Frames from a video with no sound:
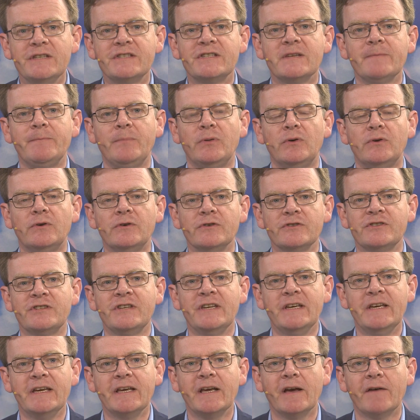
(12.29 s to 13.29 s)

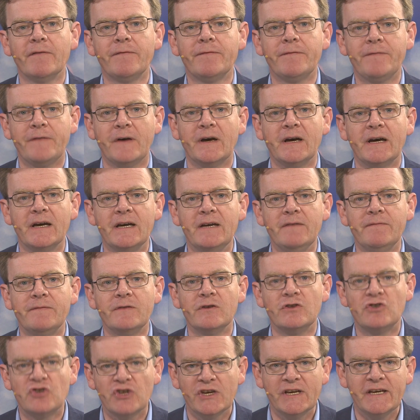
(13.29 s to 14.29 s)
supporting
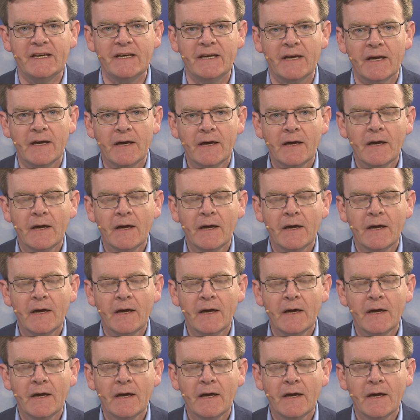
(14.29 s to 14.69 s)
5G.